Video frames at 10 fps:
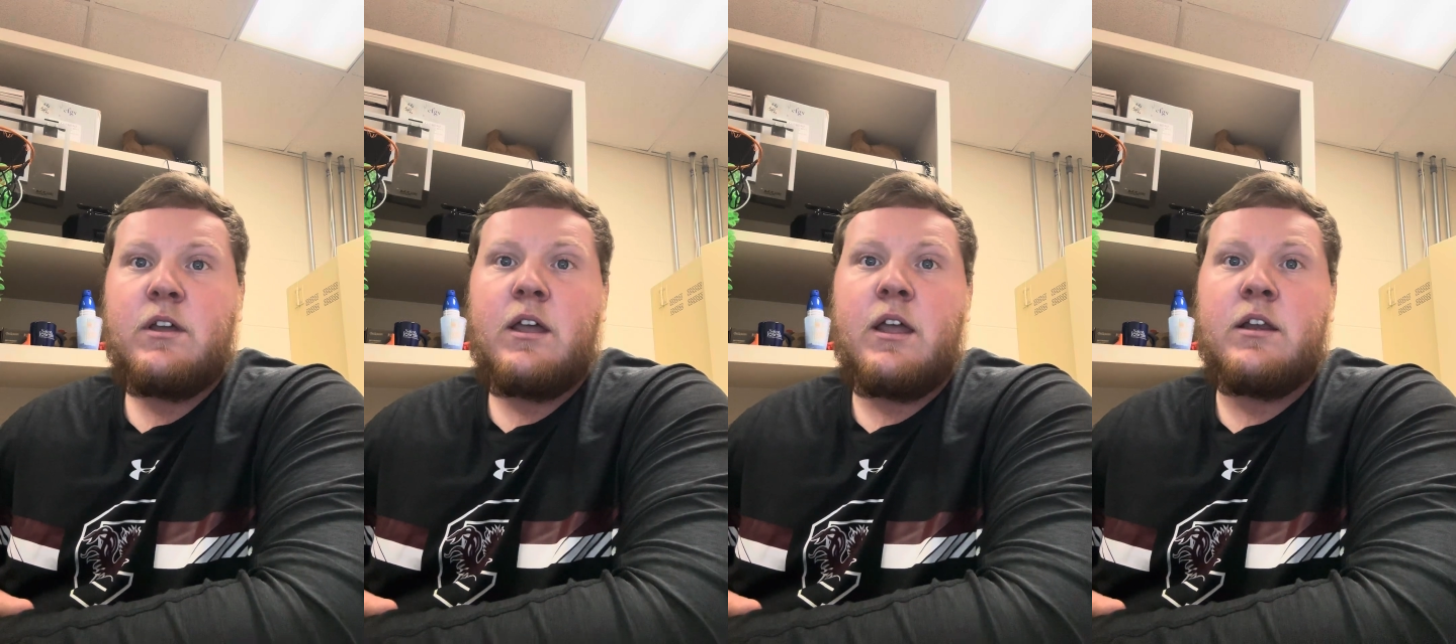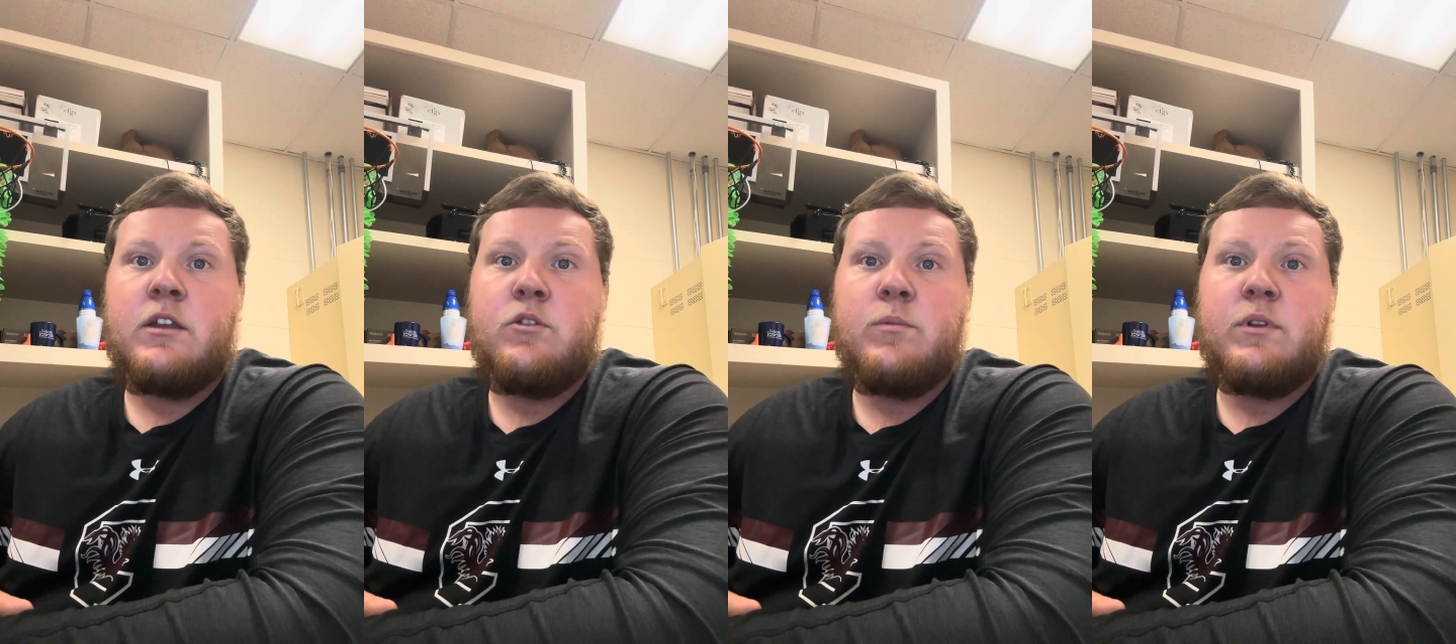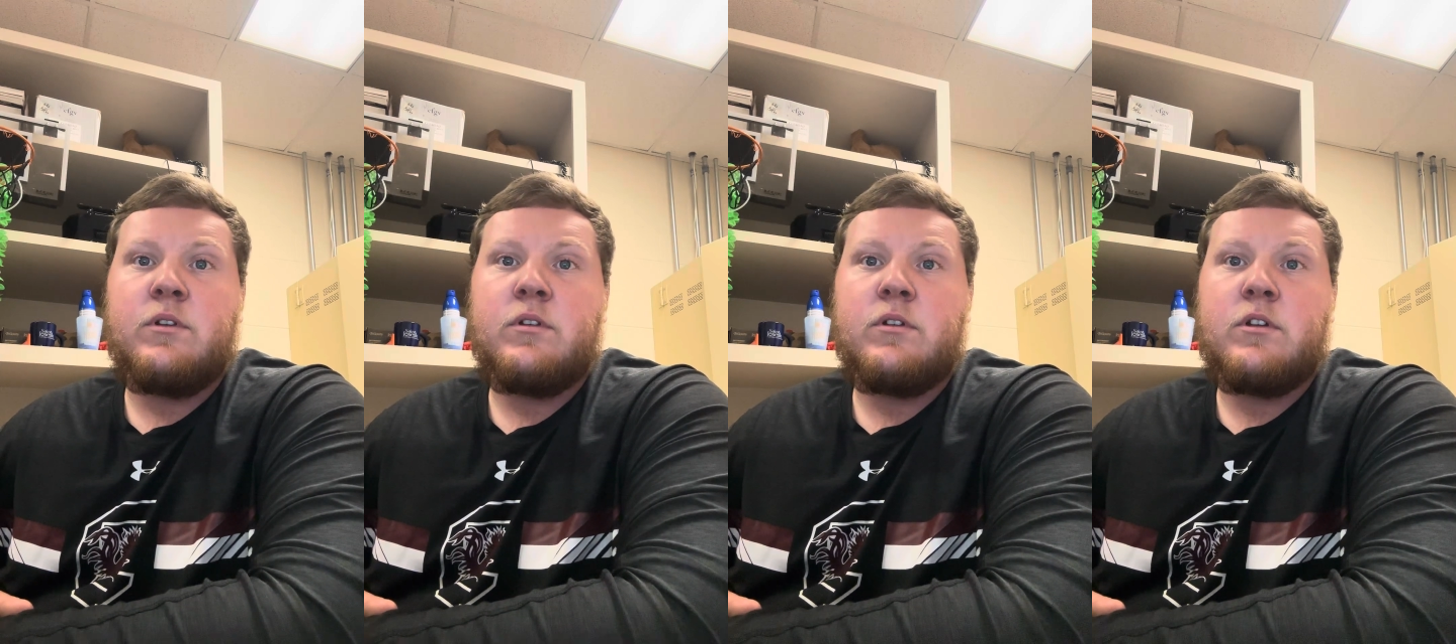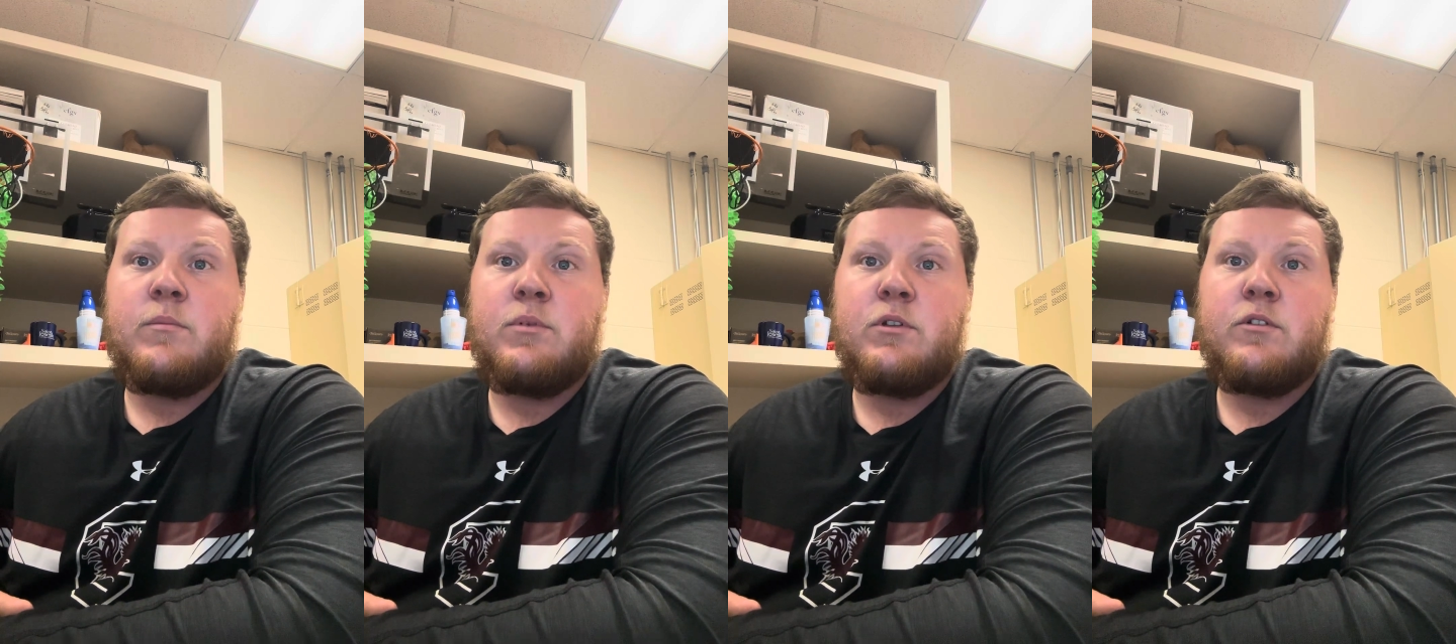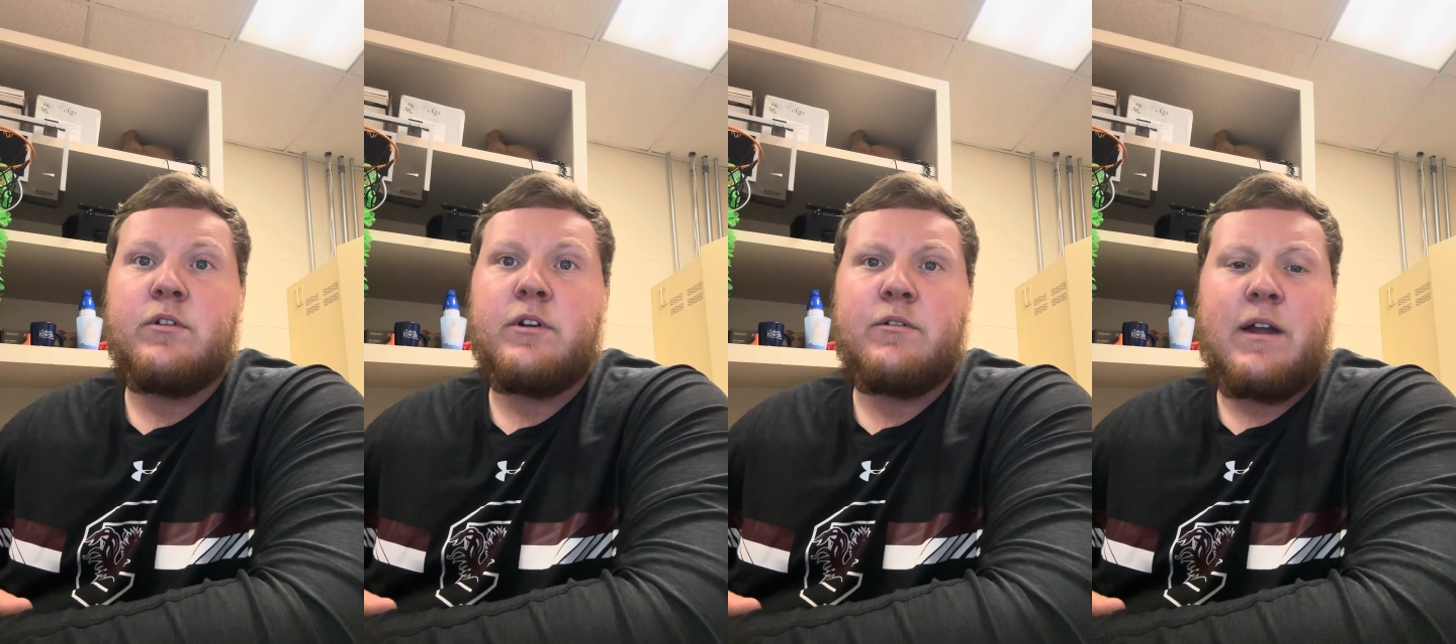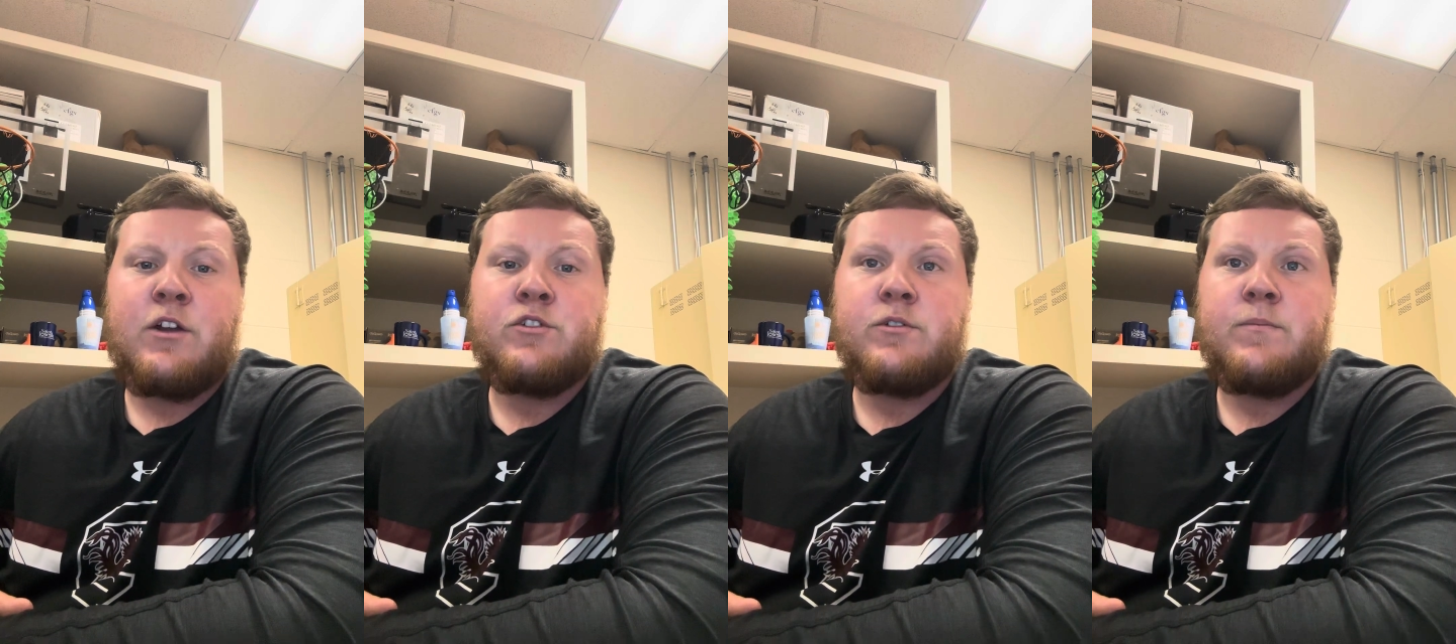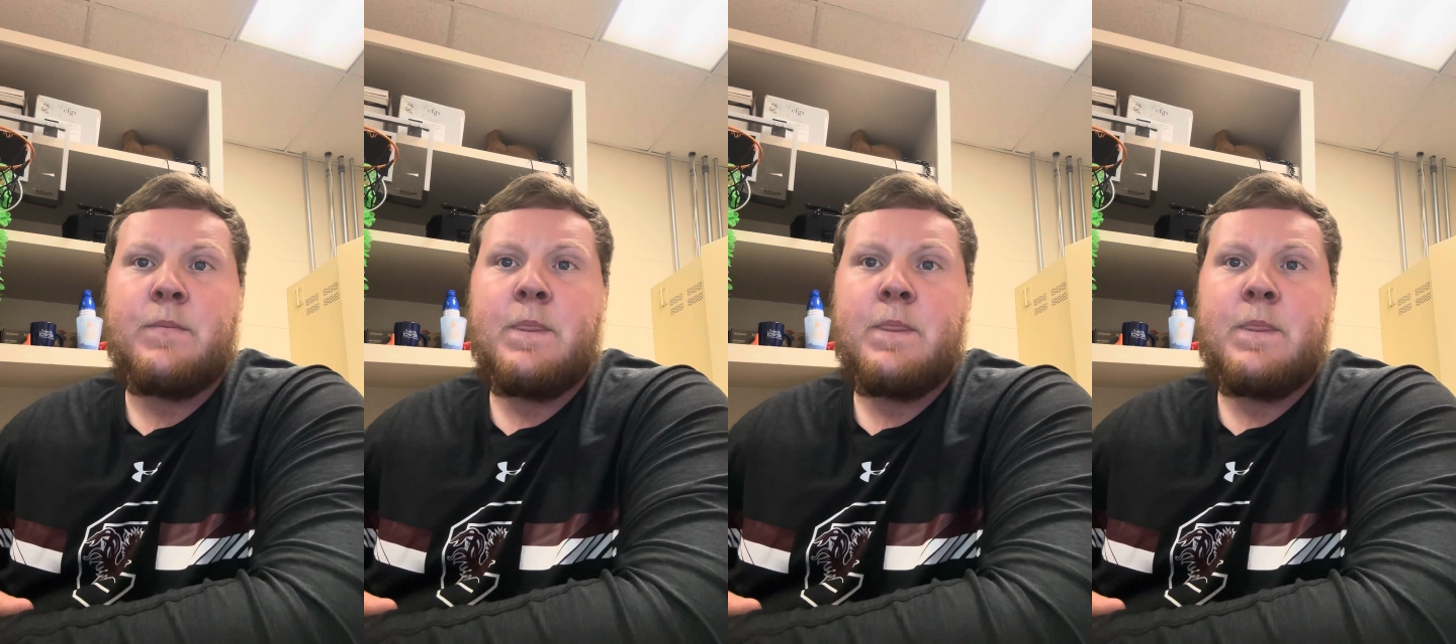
and human-computer interaction.